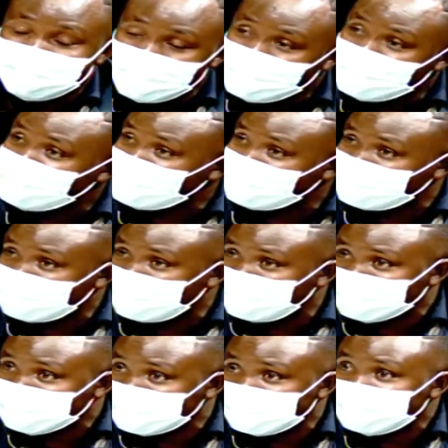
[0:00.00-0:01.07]
people from the
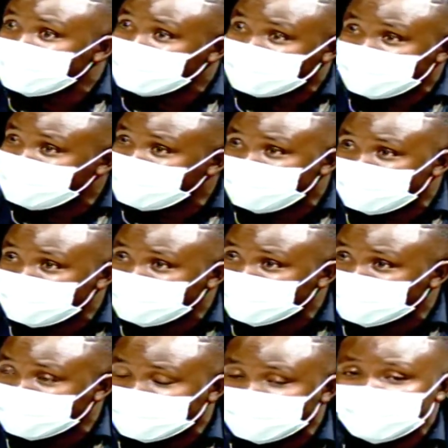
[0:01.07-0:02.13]
lower side are never
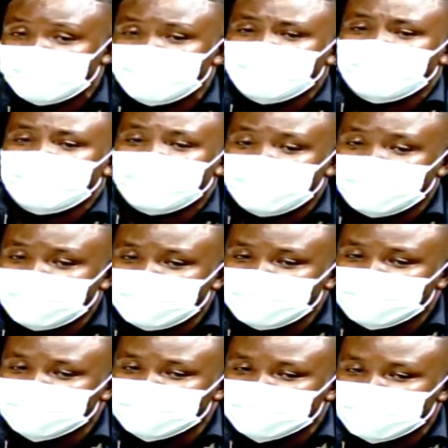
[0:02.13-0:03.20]
promoted. And
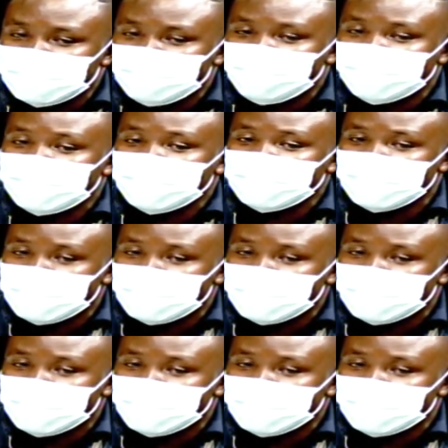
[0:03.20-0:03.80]
it is happening